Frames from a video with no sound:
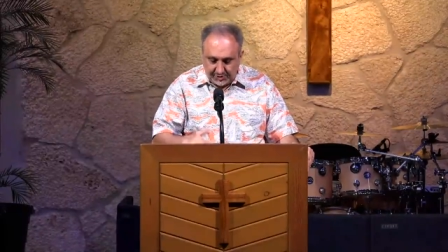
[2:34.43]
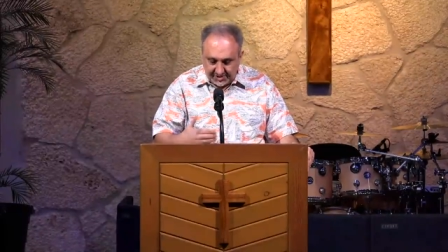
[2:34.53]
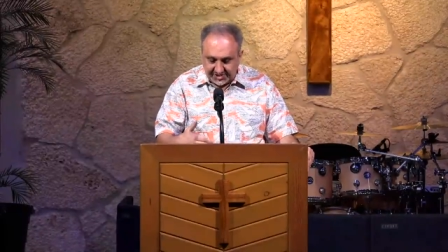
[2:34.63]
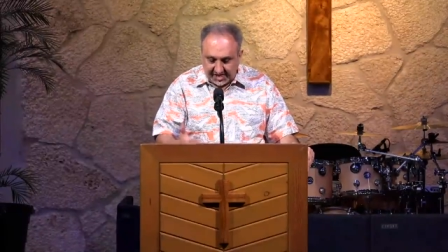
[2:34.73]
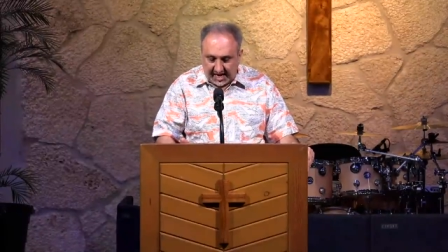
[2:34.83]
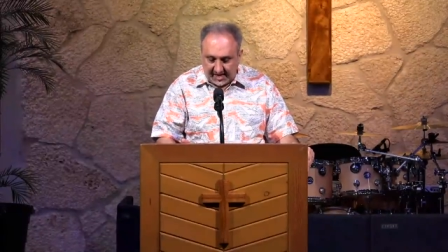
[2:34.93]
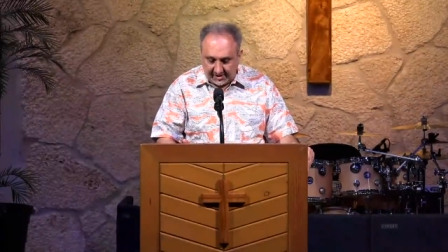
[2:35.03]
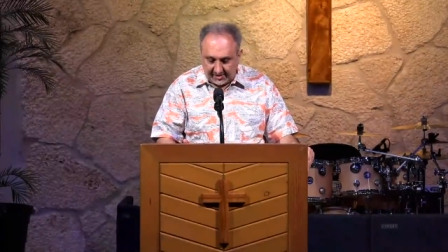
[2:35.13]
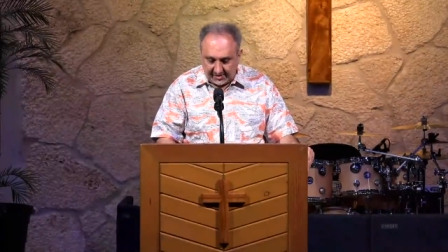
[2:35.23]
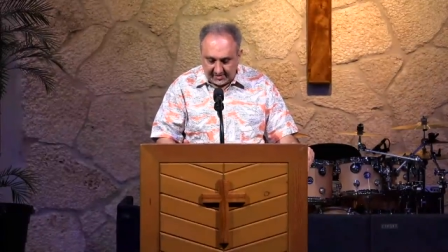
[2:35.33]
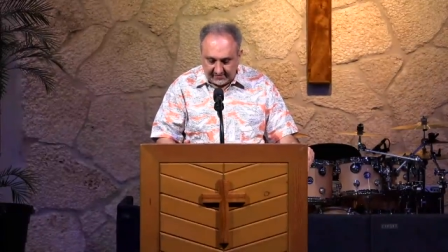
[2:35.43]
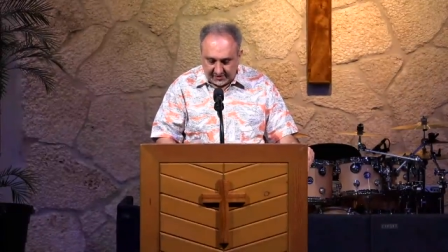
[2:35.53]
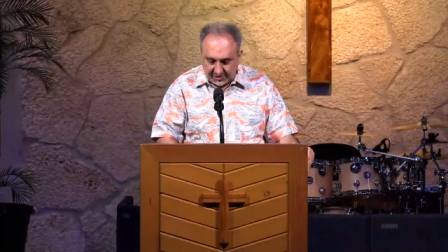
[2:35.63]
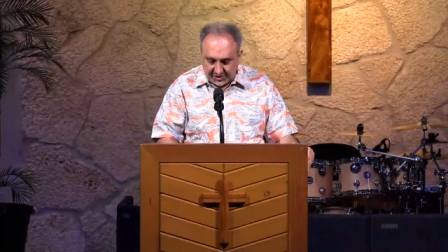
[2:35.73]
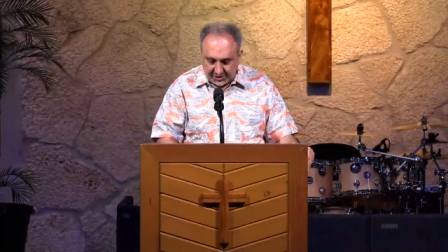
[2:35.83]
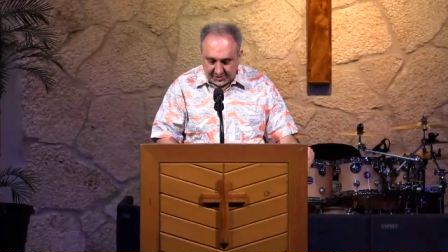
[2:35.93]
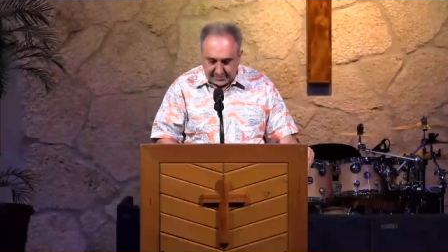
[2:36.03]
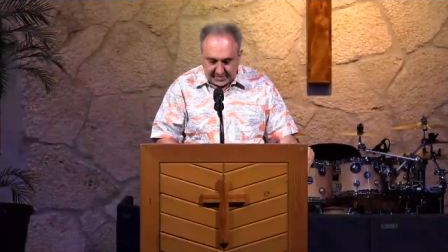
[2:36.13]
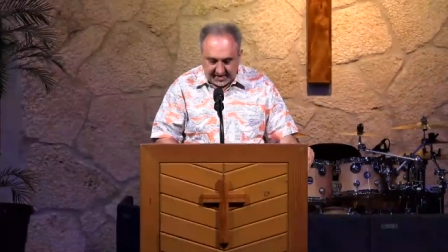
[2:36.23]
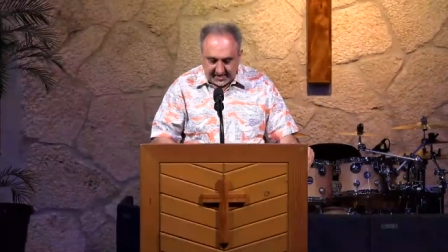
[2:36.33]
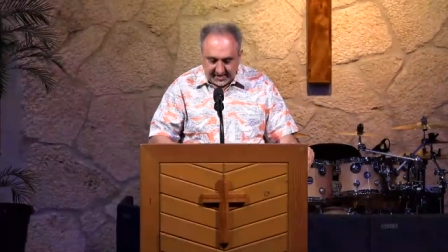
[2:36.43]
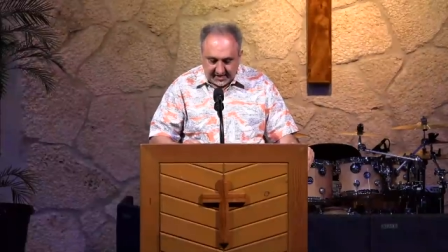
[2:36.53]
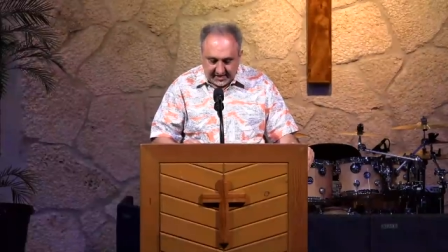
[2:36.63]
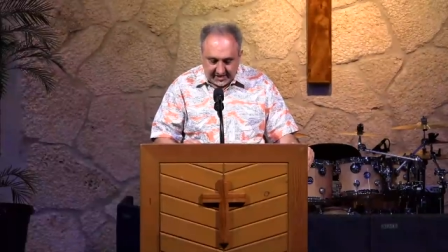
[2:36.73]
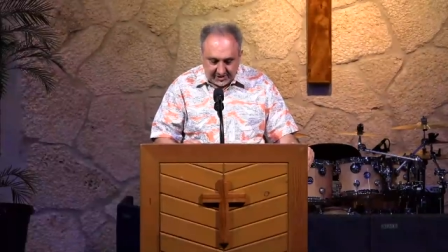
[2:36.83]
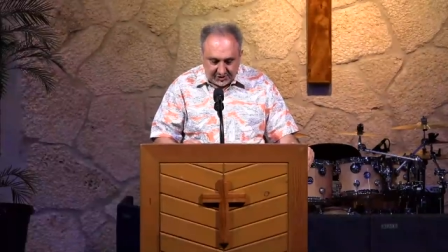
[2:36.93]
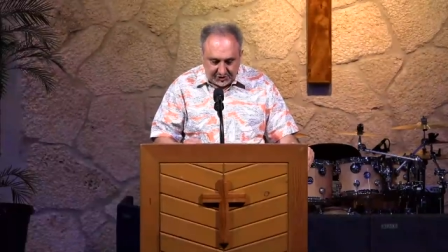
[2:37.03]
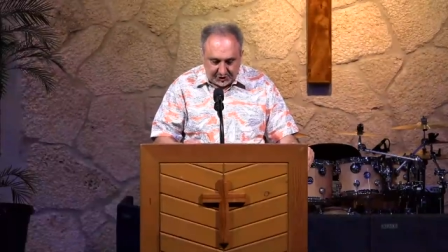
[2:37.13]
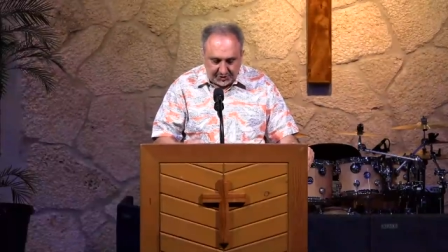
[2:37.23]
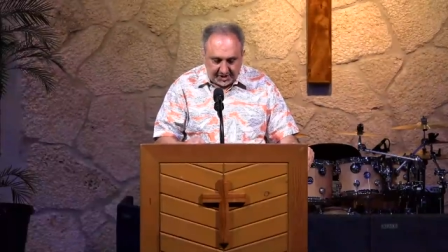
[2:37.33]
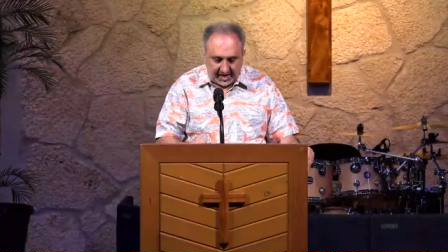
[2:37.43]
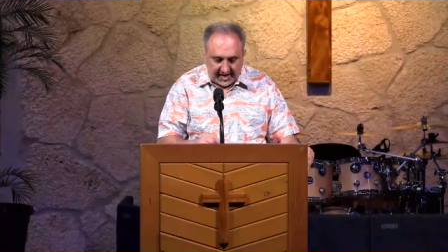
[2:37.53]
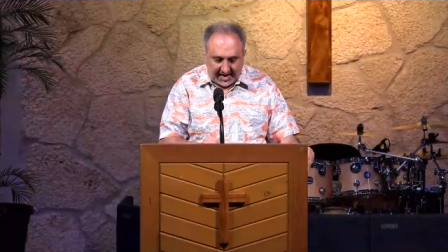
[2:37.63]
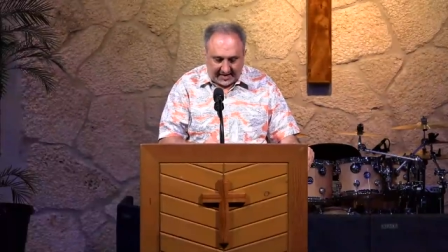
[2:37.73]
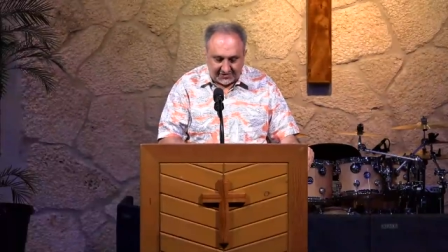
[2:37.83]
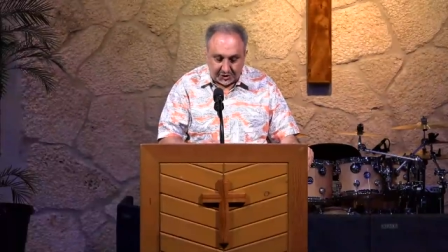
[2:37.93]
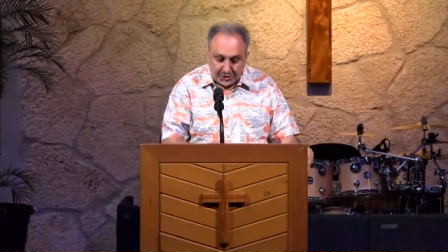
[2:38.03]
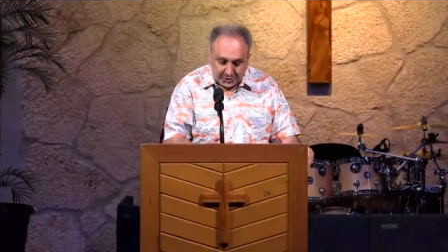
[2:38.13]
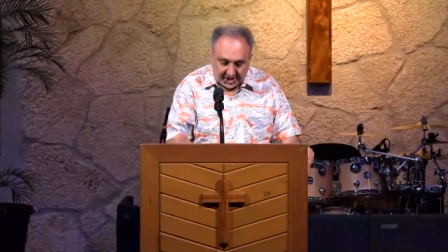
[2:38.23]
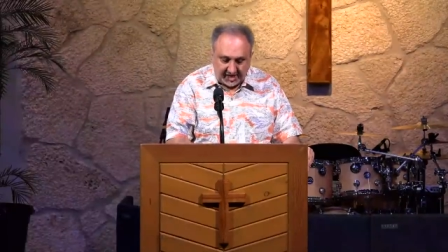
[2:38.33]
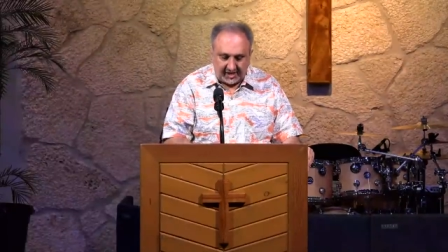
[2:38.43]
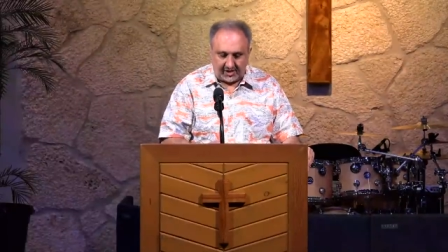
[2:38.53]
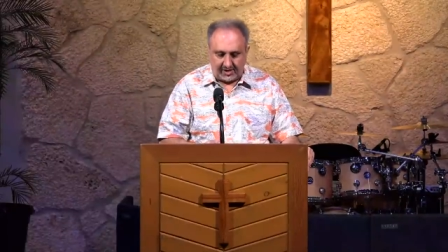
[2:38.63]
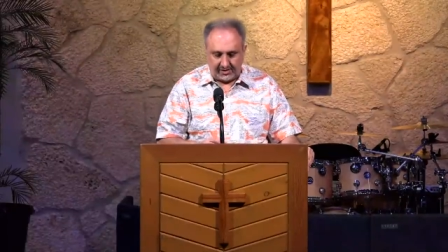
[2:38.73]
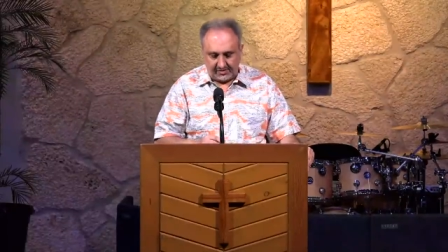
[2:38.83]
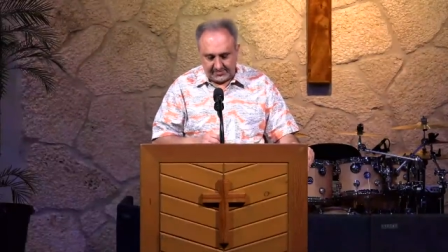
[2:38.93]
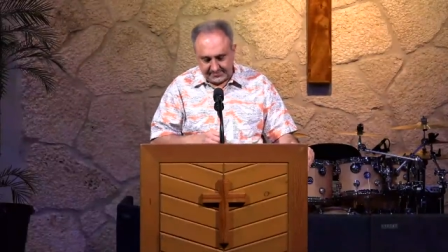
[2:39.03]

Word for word: You desire, verse 2, but do not have, so you kill.